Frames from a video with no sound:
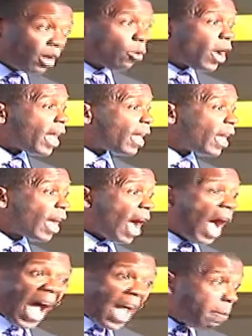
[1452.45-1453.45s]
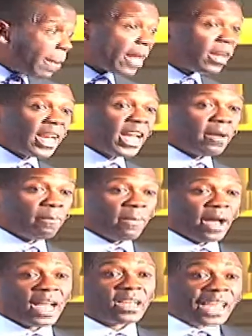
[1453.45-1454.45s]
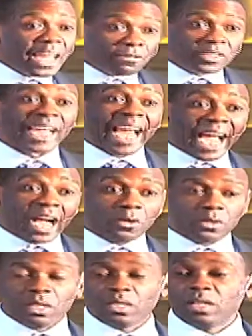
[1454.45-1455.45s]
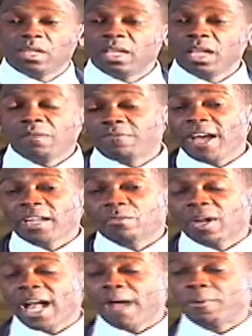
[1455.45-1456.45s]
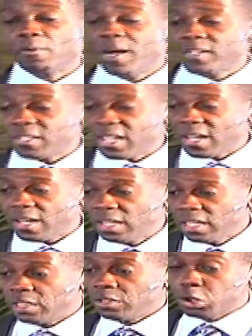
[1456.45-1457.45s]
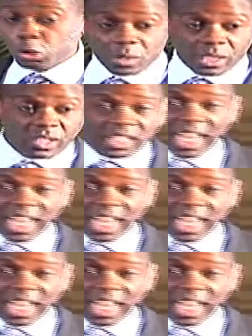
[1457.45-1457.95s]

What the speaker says: away. I abandoned him. I left town. In fact, what happened was Judas